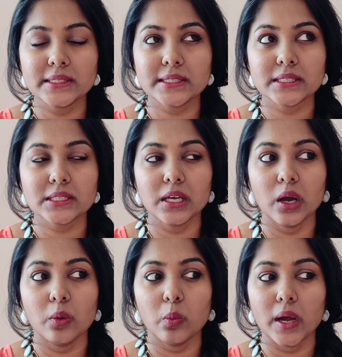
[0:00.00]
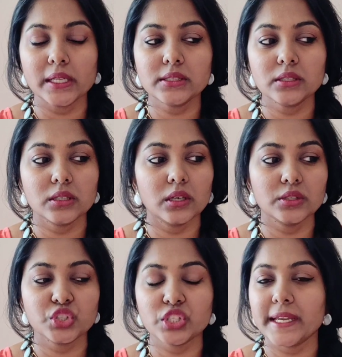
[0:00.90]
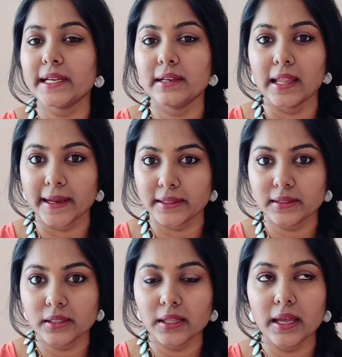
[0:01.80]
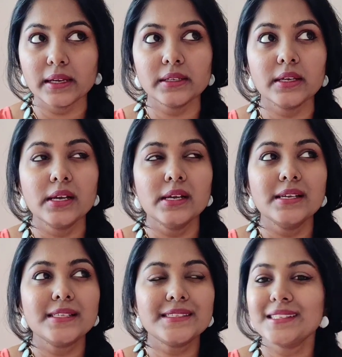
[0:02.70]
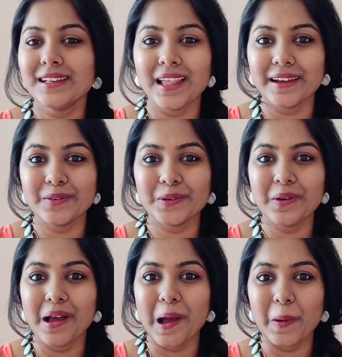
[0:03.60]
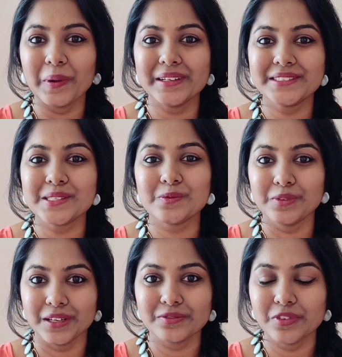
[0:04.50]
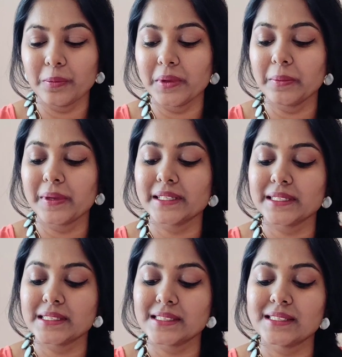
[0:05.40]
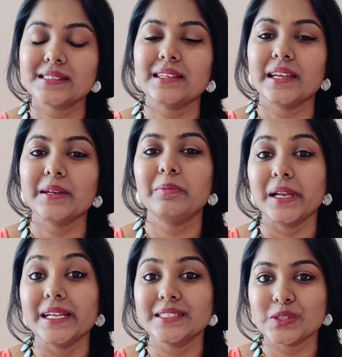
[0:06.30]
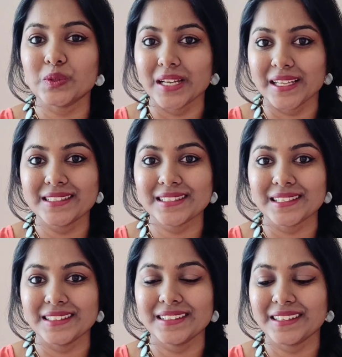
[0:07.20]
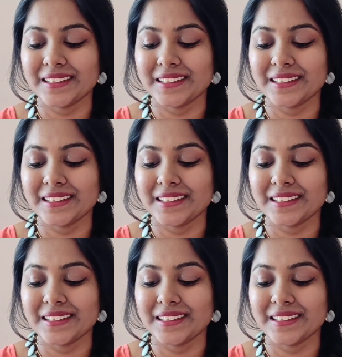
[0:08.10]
shade lighter than that, still I don't know how it just worked for me because it blends so nicely.